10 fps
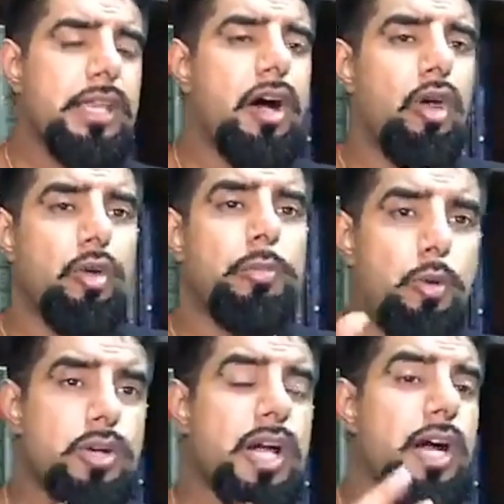The whole
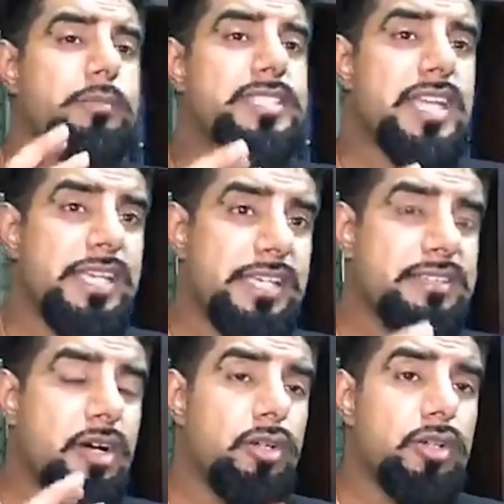book I'm saying
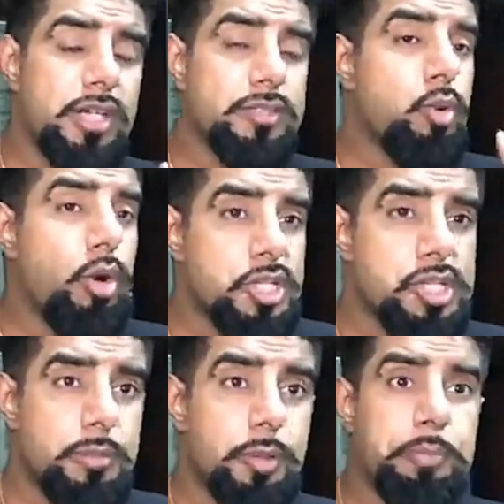is
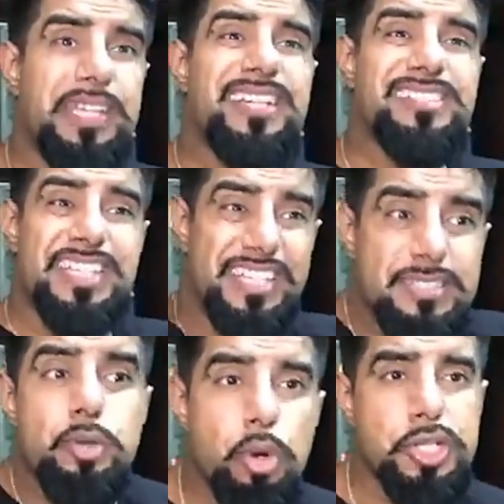questionable because it
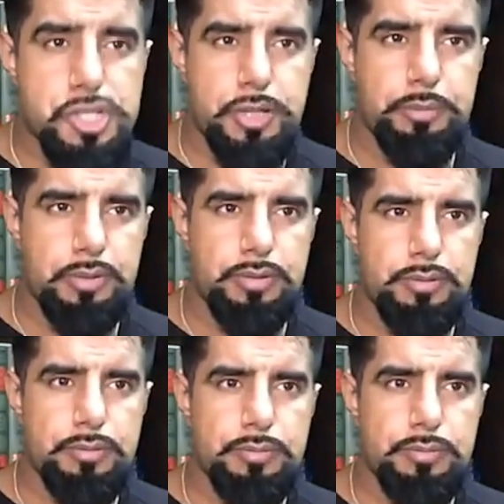is questionable.